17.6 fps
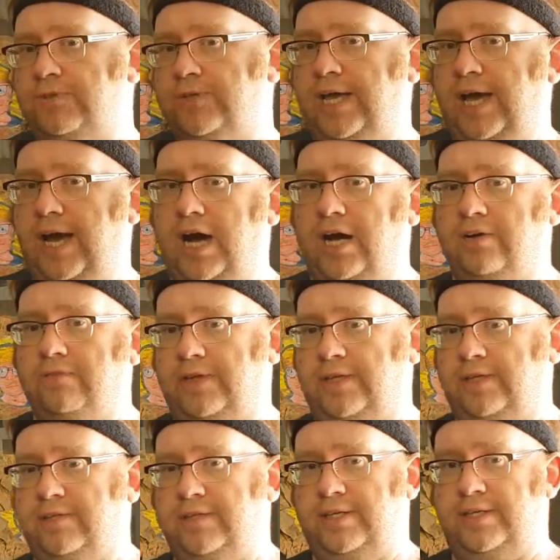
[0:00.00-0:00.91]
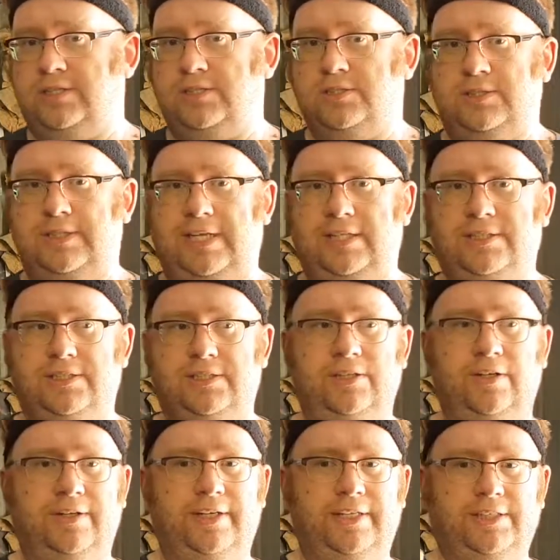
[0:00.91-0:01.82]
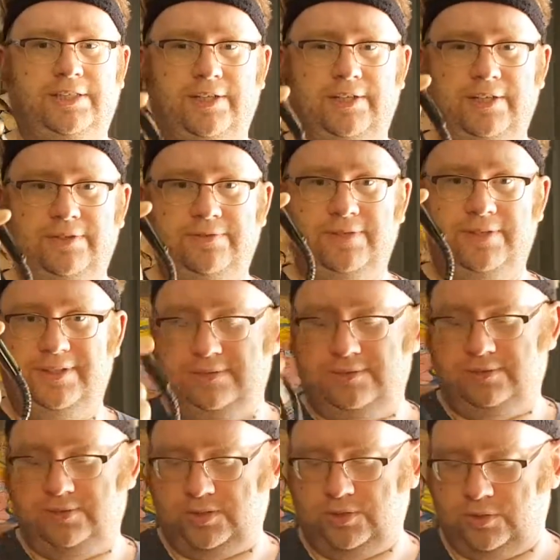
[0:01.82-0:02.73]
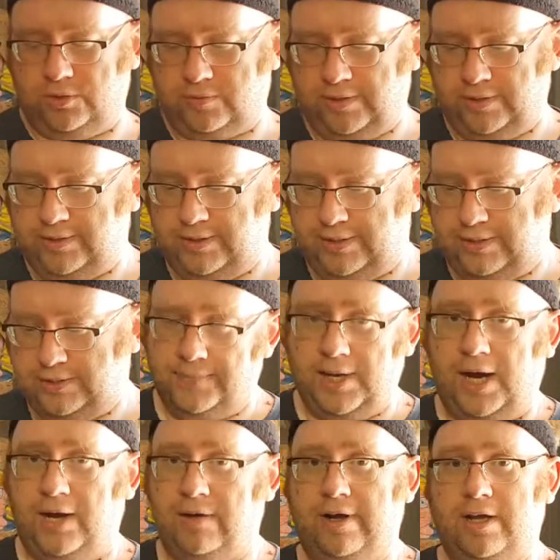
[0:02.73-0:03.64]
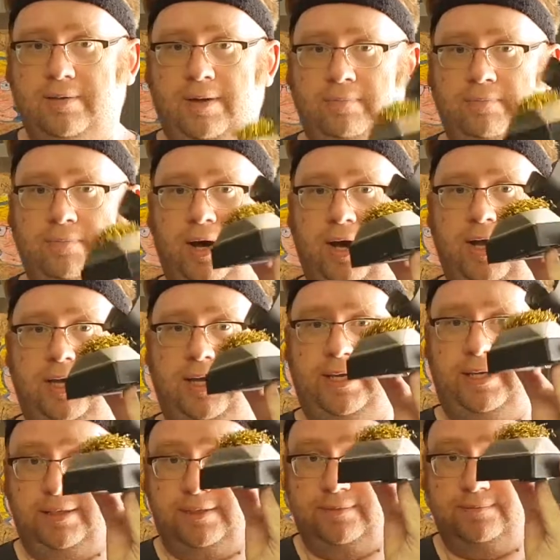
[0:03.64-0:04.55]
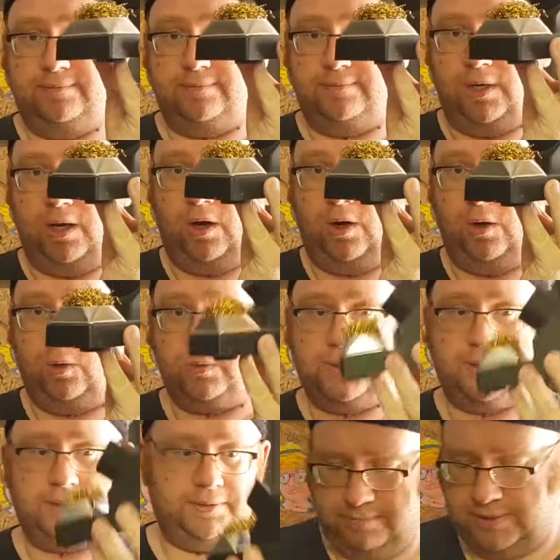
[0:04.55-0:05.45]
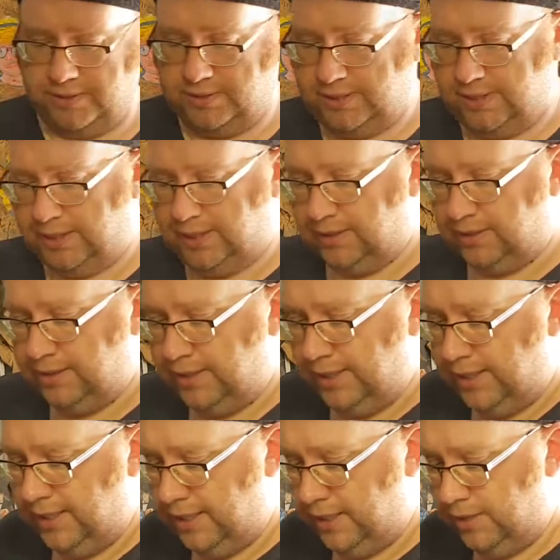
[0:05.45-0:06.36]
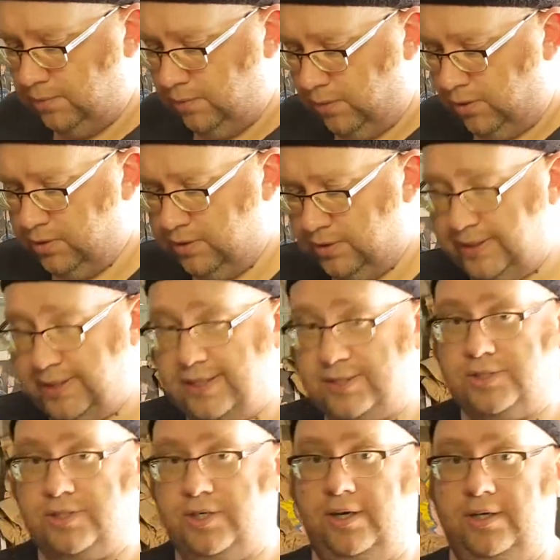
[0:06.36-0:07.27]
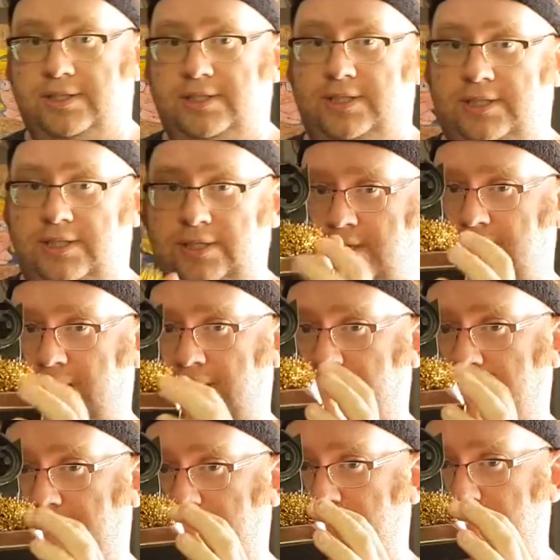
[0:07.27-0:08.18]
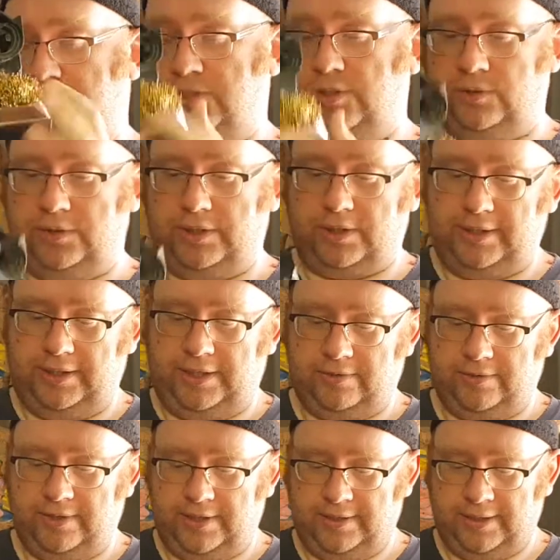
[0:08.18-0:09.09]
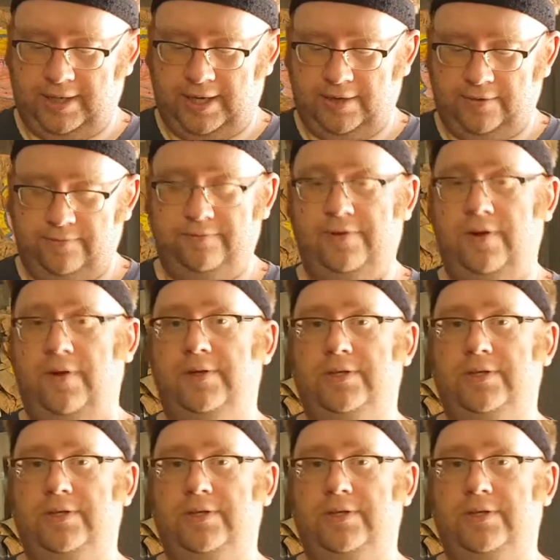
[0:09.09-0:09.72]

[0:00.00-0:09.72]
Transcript: carving things, and that's not necessarily for soldering things. I recommend buying a holder, particularly one that's got a solder cleaner in it. Very